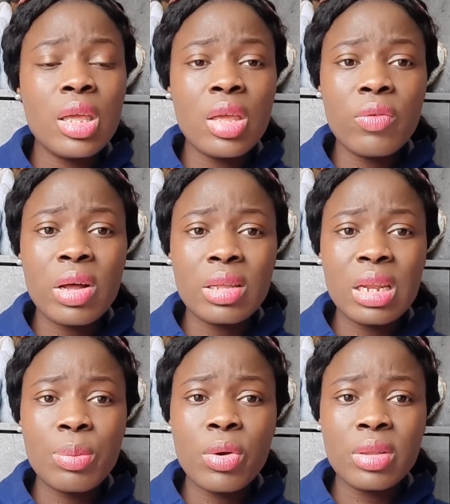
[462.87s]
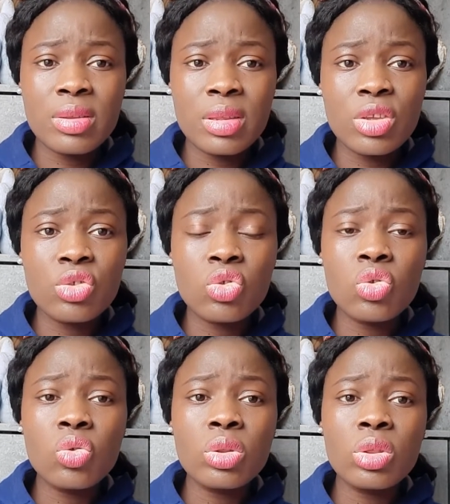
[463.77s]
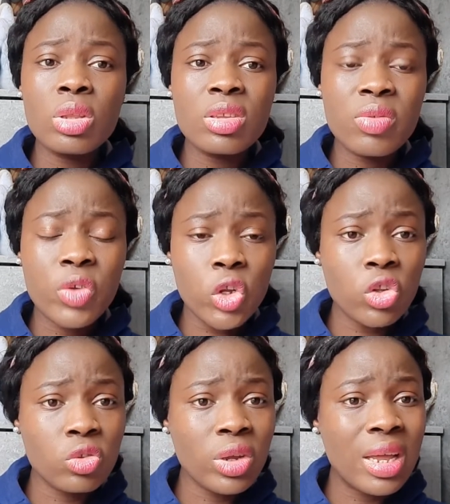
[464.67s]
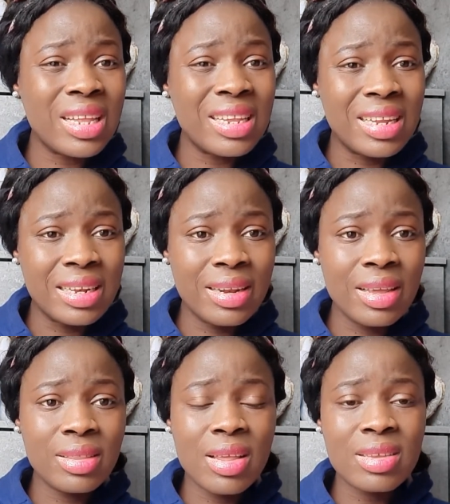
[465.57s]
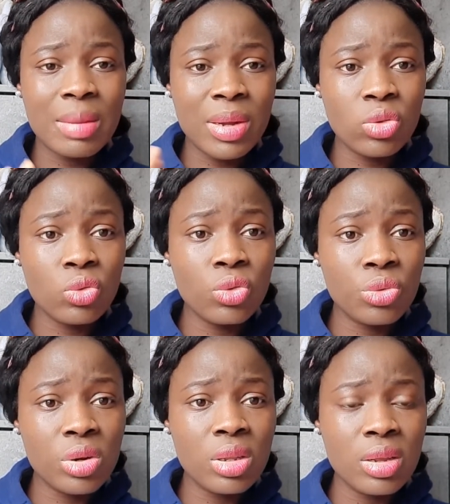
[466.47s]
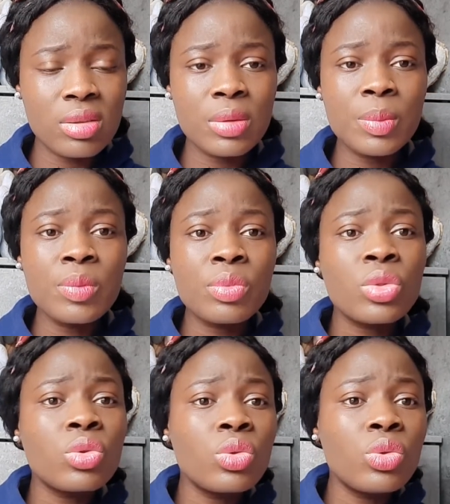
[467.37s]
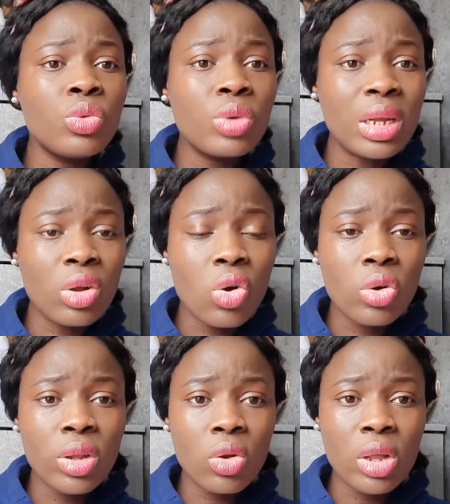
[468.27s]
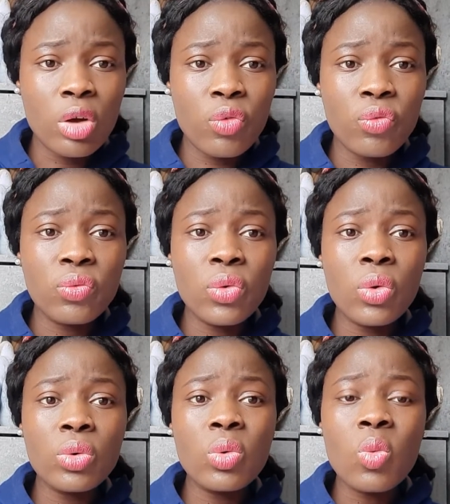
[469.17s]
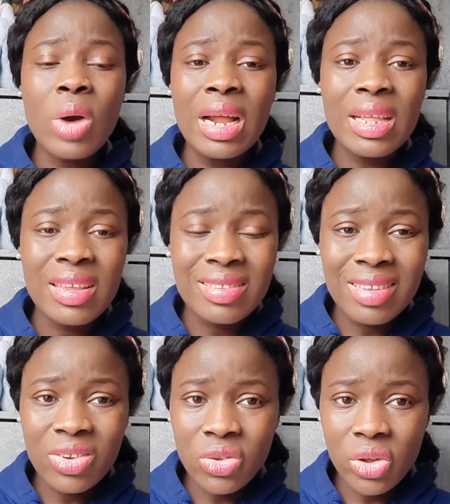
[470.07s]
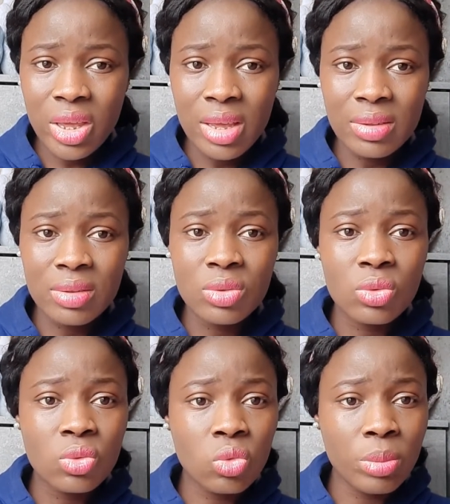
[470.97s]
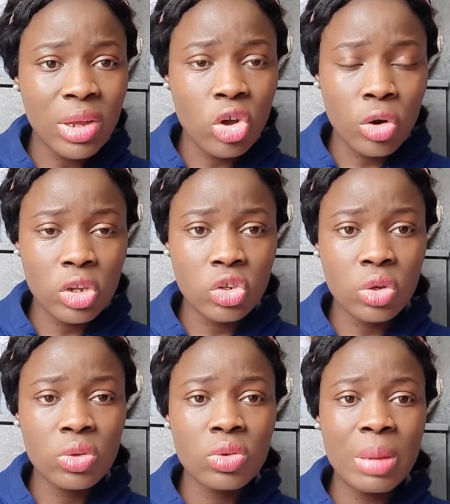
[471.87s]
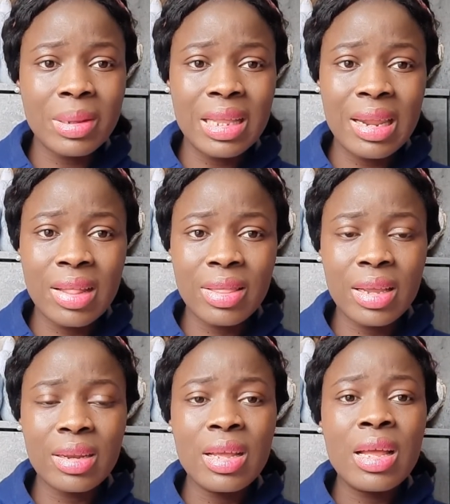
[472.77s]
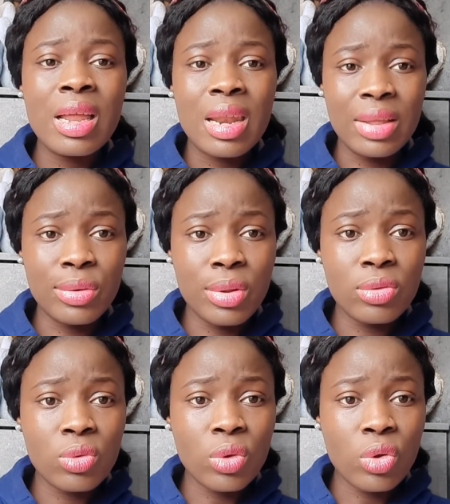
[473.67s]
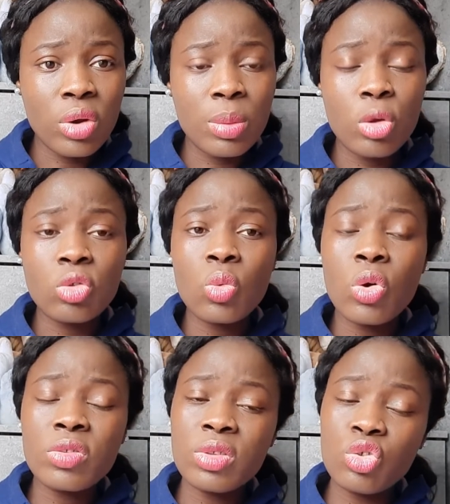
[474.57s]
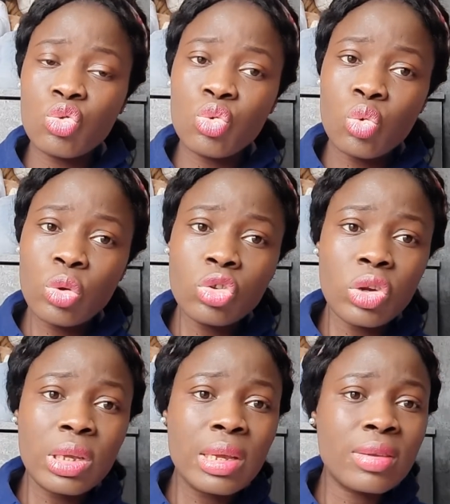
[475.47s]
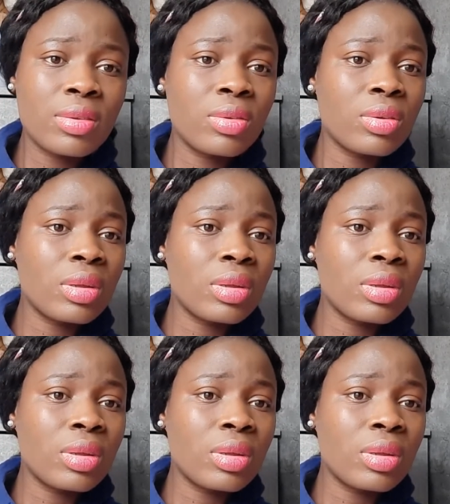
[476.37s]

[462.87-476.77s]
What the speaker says: If at any point there's issue, this verification does not end in a day. It takes about 2 to 3 days. You can call the lawyer on phone while he's still on your case to make corrections about anything that you need to correct. Because once he's through with your case,